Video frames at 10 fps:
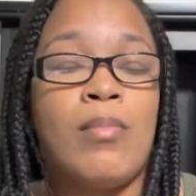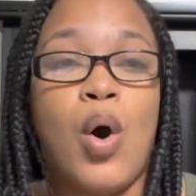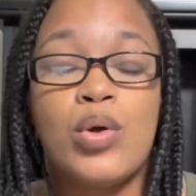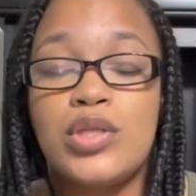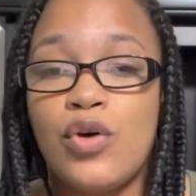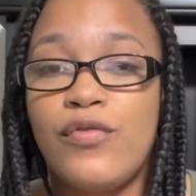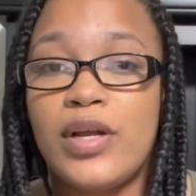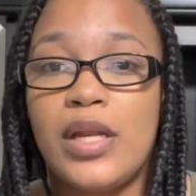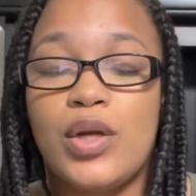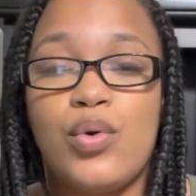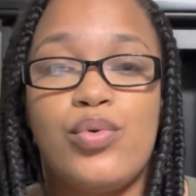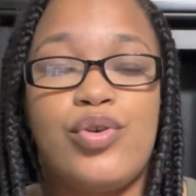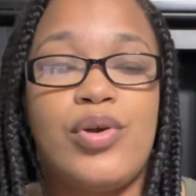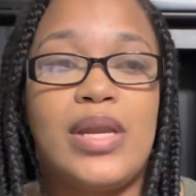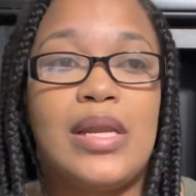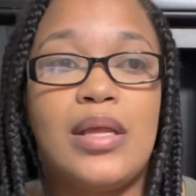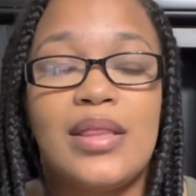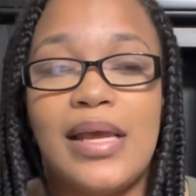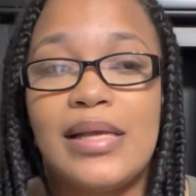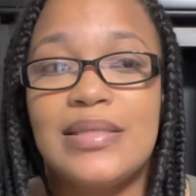Also for clinical, you're going to
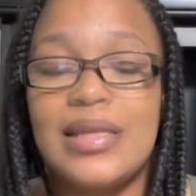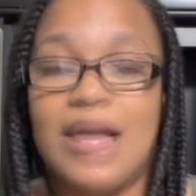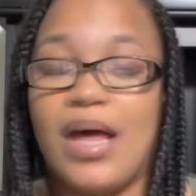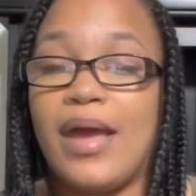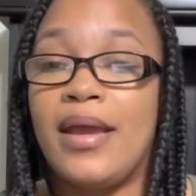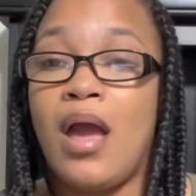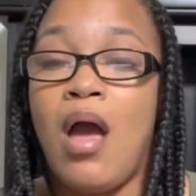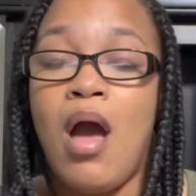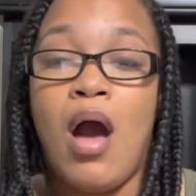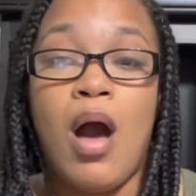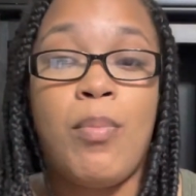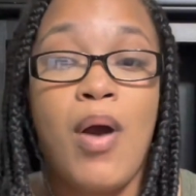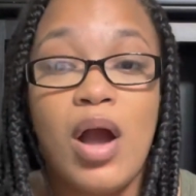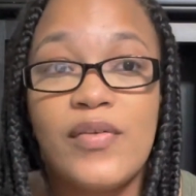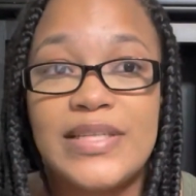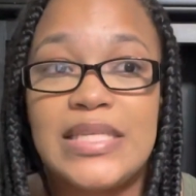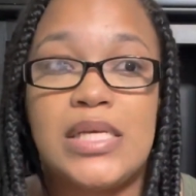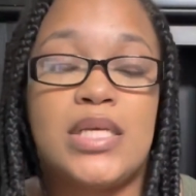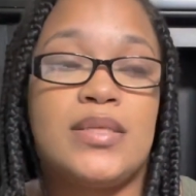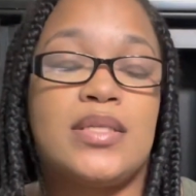need things like
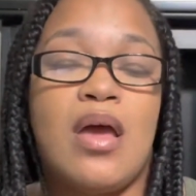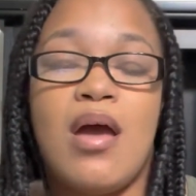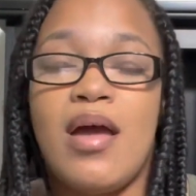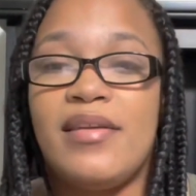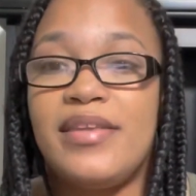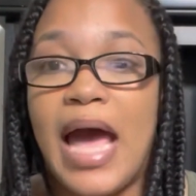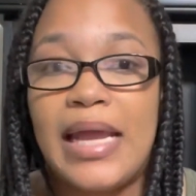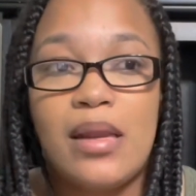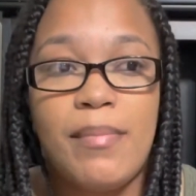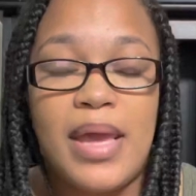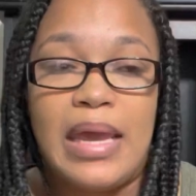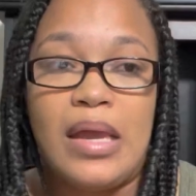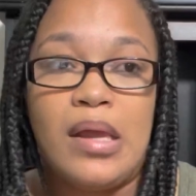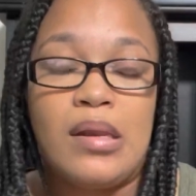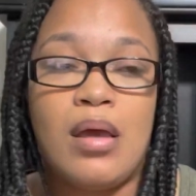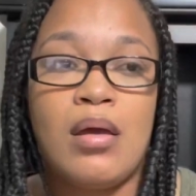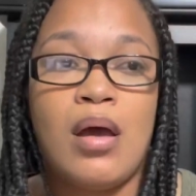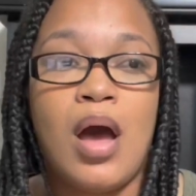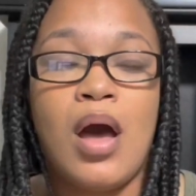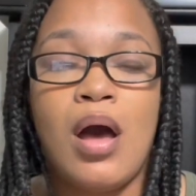Epocrates, Dynamed,
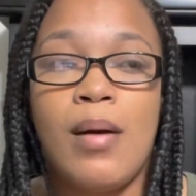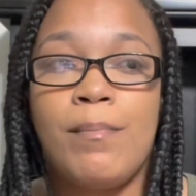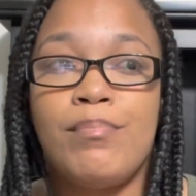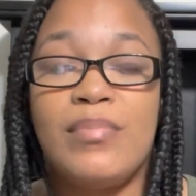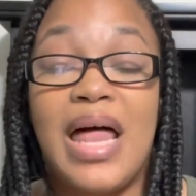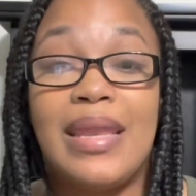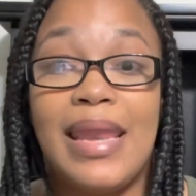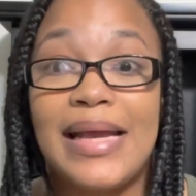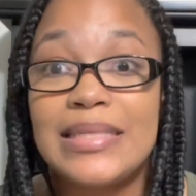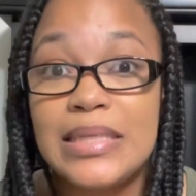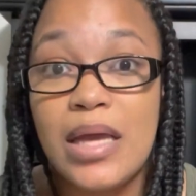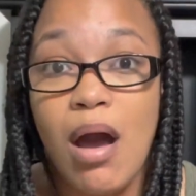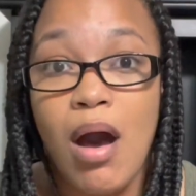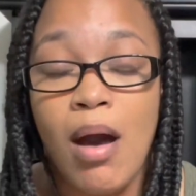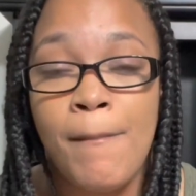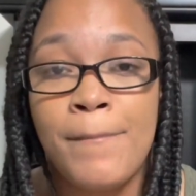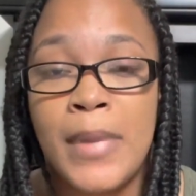Lexicomp.